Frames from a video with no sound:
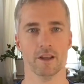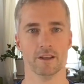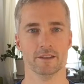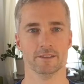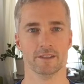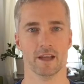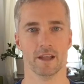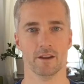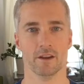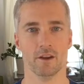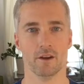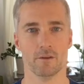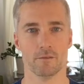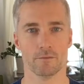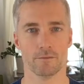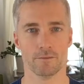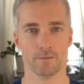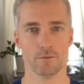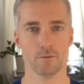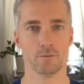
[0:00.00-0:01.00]
is that
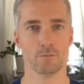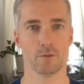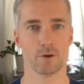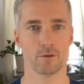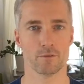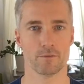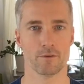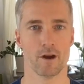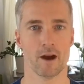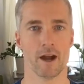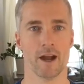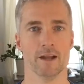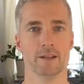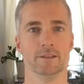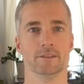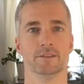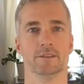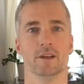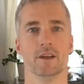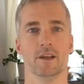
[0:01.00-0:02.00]
food
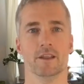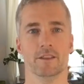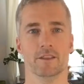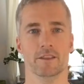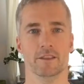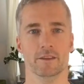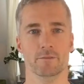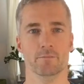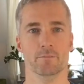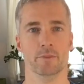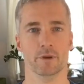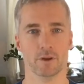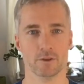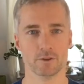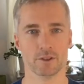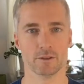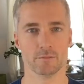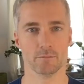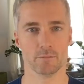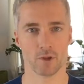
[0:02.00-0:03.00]
provides the
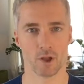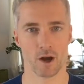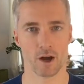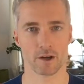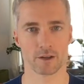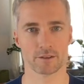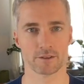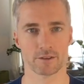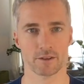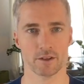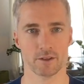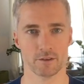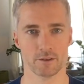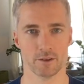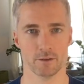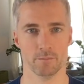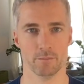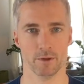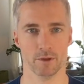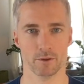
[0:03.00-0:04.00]
building blocks
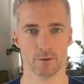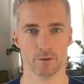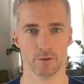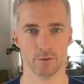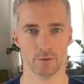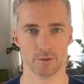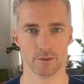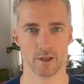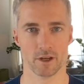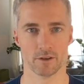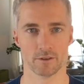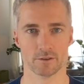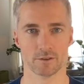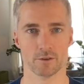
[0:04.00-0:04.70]
to build new cells.